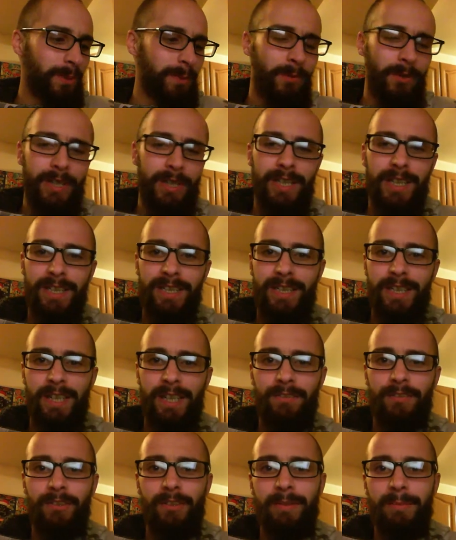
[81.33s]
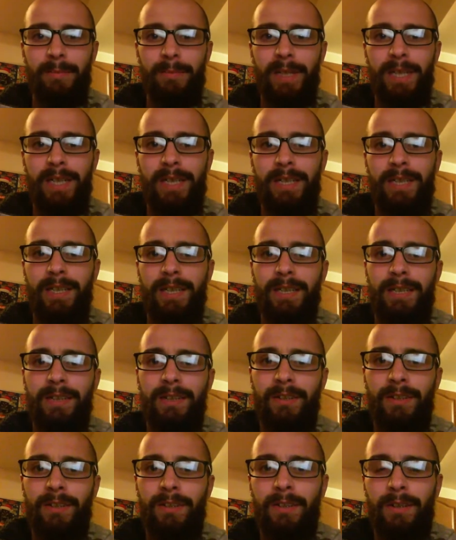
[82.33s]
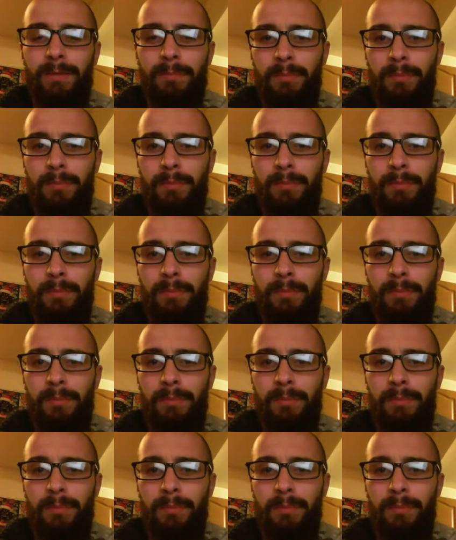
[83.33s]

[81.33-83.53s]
might get together and make a kind of like